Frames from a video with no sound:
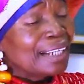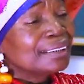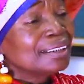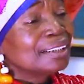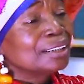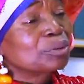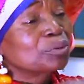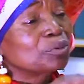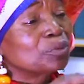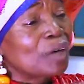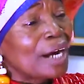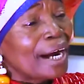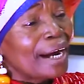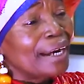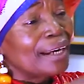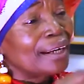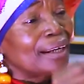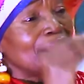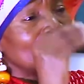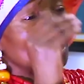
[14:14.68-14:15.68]
That is
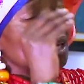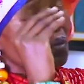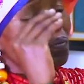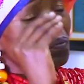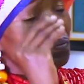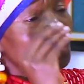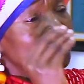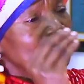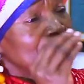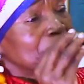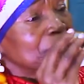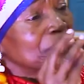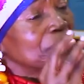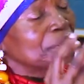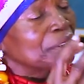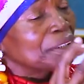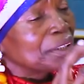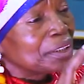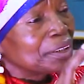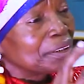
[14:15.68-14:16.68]
why both
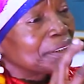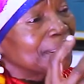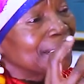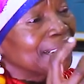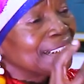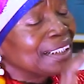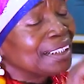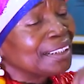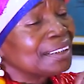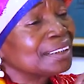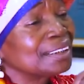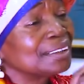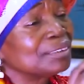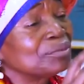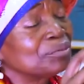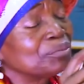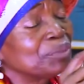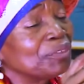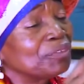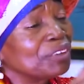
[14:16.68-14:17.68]
north,
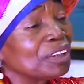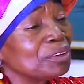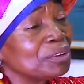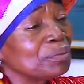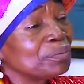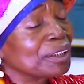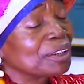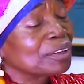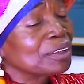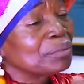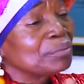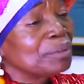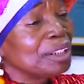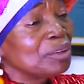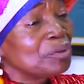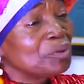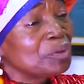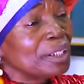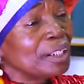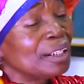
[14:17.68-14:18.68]
east, before you become
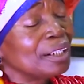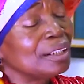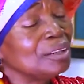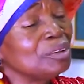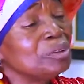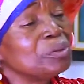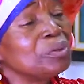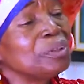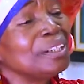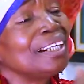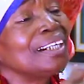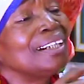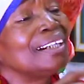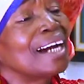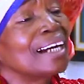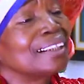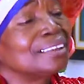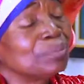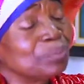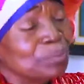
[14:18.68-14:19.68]
Igwe, you
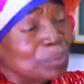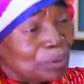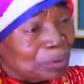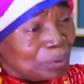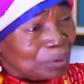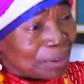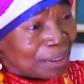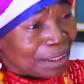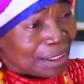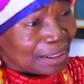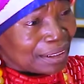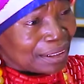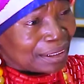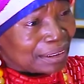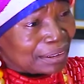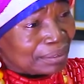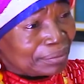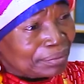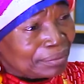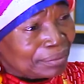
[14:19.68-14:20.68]
need that blue
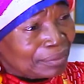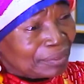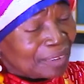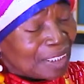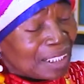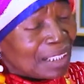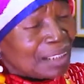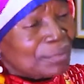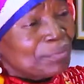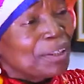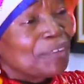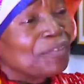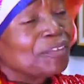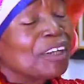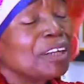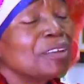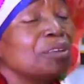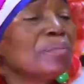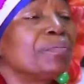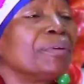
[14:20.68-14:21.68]
dress.
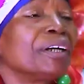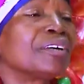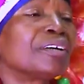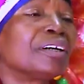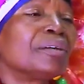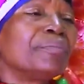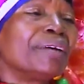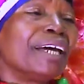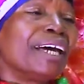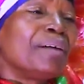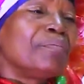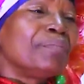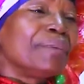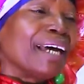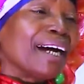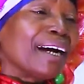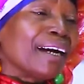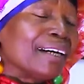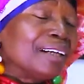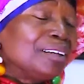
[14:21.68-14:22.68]
Before you become
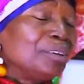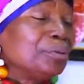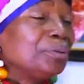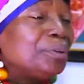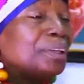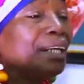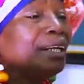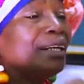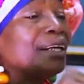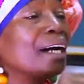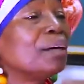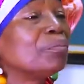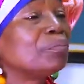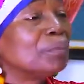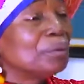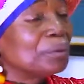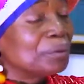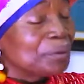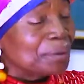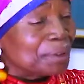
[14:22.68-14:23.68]
Emir, you need that
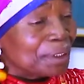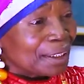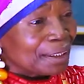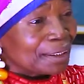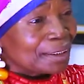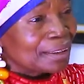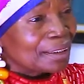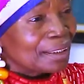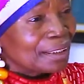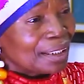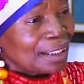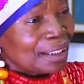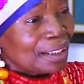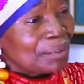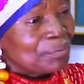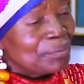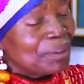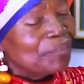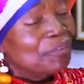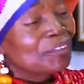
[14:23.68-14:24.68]
blue dress.
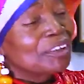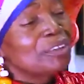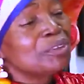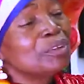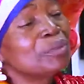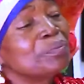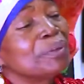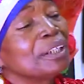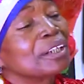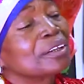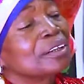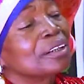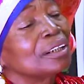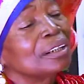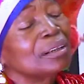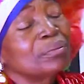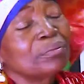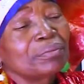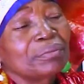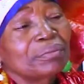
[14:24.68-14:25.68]
Before you
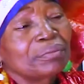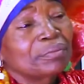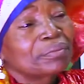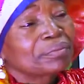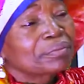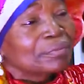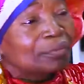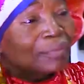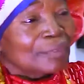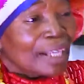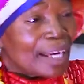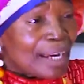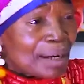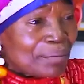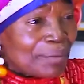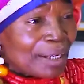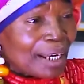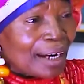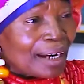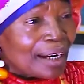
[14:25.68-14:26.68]
become
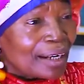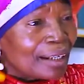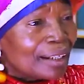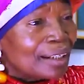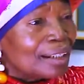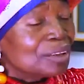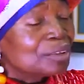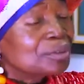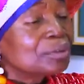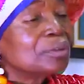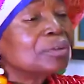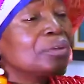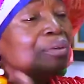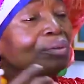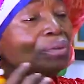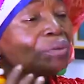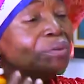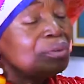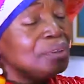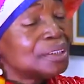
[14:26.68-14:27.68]
Emir, so
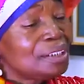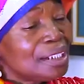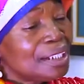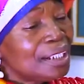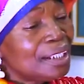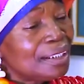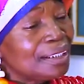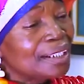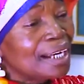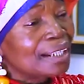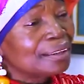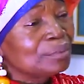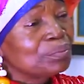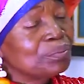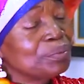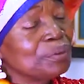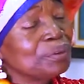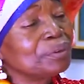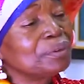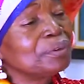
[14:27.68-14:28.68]
you need
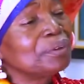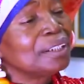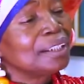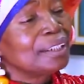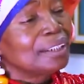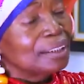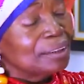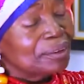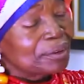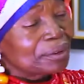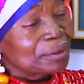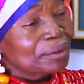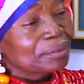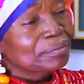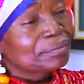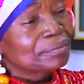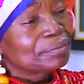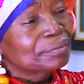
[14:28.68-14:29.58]
that blue indigo.